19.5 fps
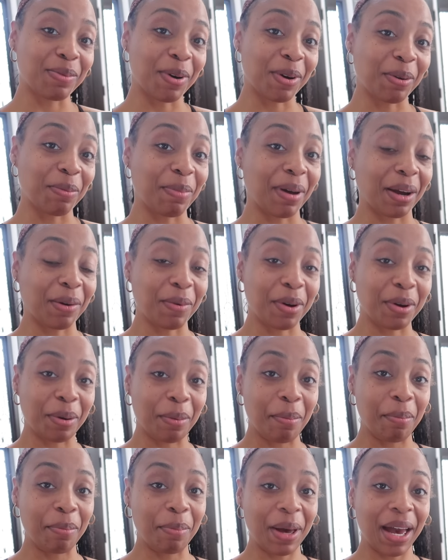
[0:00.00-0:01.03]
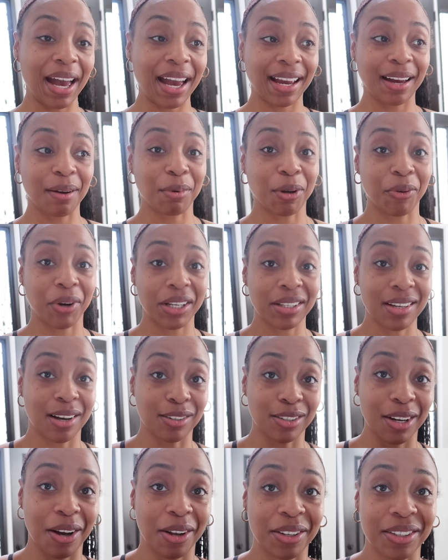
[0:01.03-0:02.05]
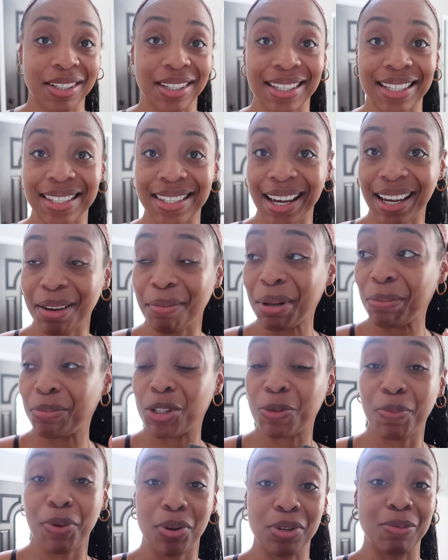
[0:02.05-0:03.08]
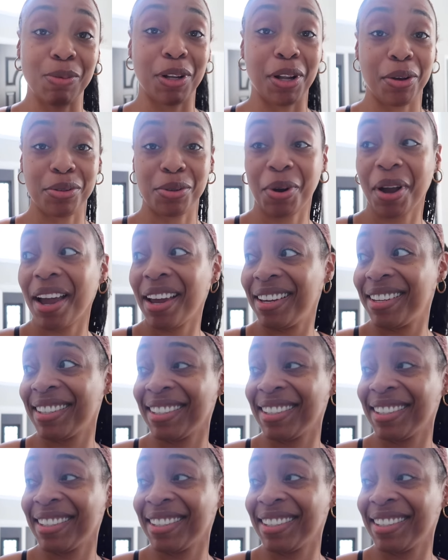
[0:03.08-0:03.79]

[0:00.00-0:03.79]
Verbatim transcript: Welcome back, welcome back. I'm getting ready to talk to y'all in just a second, but I'm just putting on some clothes, okay?